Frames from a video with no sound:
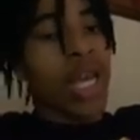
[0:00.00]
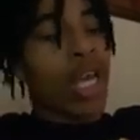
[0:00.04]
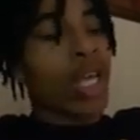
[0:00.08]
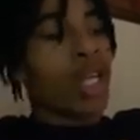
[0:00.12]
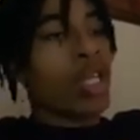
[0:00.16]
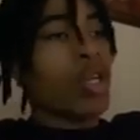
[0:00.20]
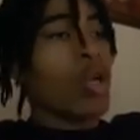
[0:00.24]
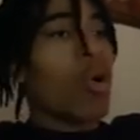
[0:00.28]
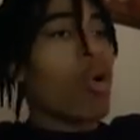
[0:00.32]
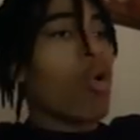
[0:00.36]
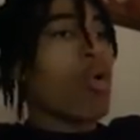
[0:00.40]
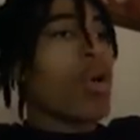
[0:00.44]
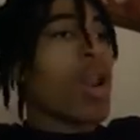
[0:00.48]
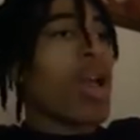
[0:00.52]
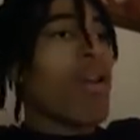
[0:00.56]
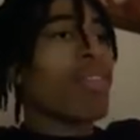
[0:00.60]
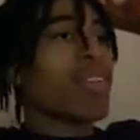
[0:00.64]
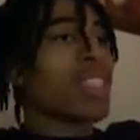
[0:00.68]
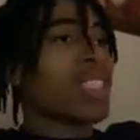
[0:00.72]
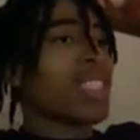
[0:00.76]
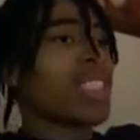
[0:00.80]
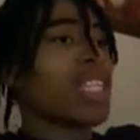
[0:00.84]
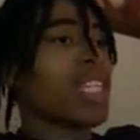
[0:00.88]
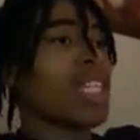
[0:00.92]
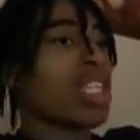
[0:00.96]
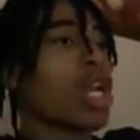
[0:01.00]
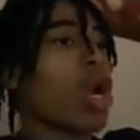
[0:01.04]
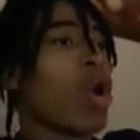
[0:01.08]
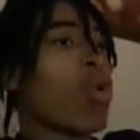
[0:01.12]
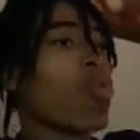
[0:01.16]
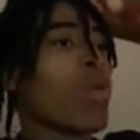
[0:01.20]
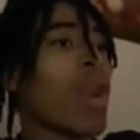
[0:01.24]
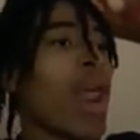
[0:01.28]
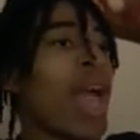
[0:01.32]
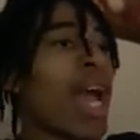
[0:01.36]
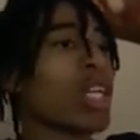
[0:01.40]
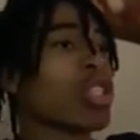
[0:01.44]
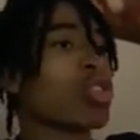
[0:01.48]
You don't never see no
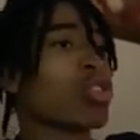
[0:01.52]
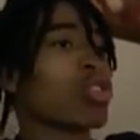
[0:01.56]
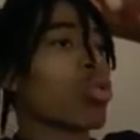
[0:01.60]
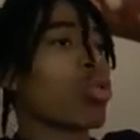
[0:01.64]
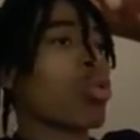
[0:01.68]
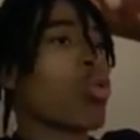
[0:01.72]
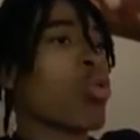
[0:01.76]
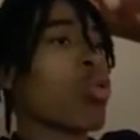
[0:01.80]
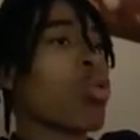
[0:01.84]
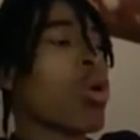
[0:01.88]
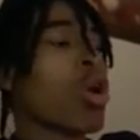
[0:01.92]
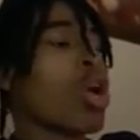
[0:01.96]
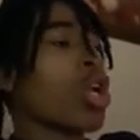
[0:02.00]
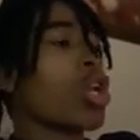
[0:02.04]
natural